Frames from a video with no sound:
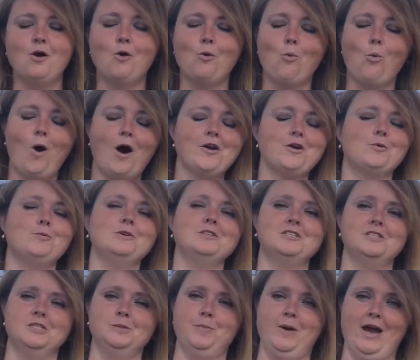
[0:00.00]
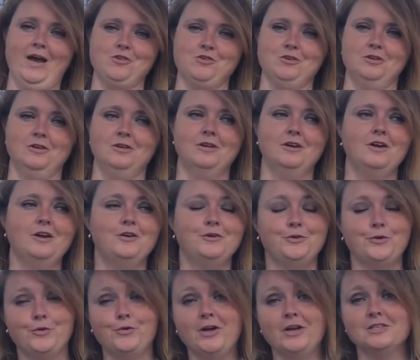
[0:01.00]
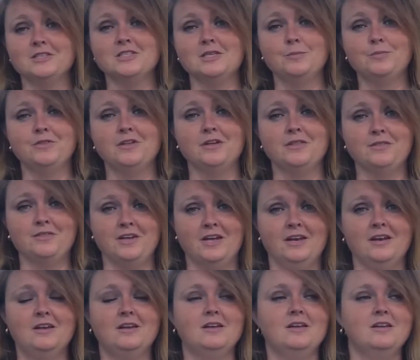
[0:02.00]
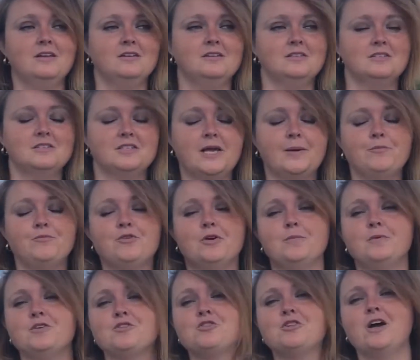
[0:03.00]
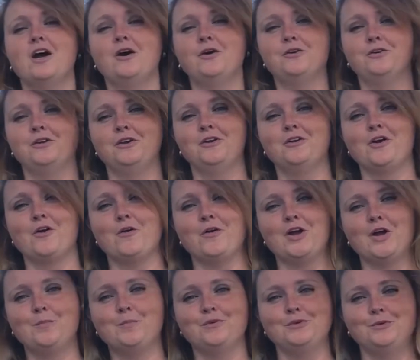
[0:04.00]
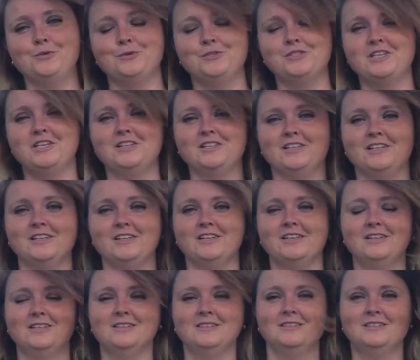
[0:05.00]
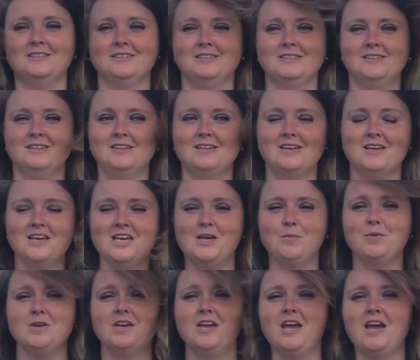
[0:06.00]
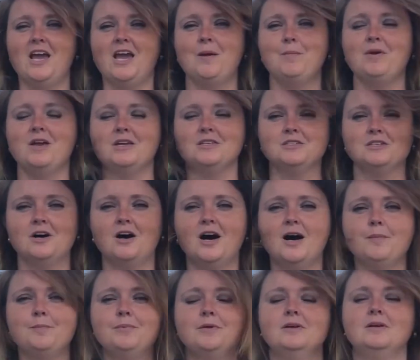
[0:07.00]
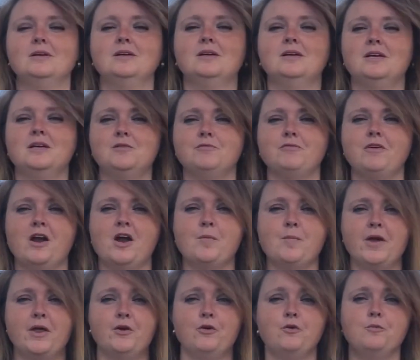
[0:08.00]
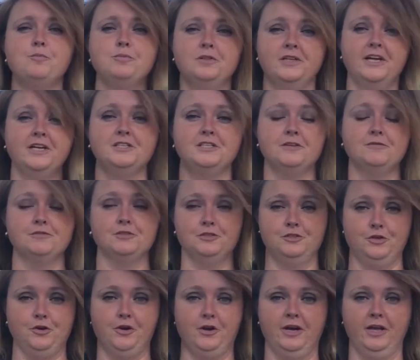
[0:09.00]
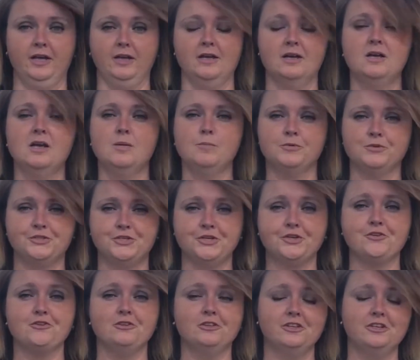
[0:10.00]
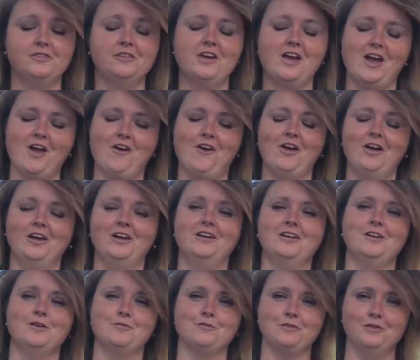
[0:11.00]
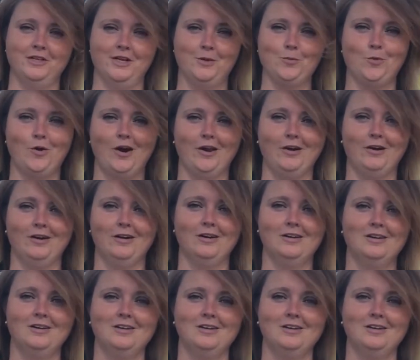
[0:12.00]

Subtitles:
Water was his passion, no doubt something that stemmed from his childhood growing up in New Zealand. He became a top environmental plaintiff's attorney, particularly in the area of clean water.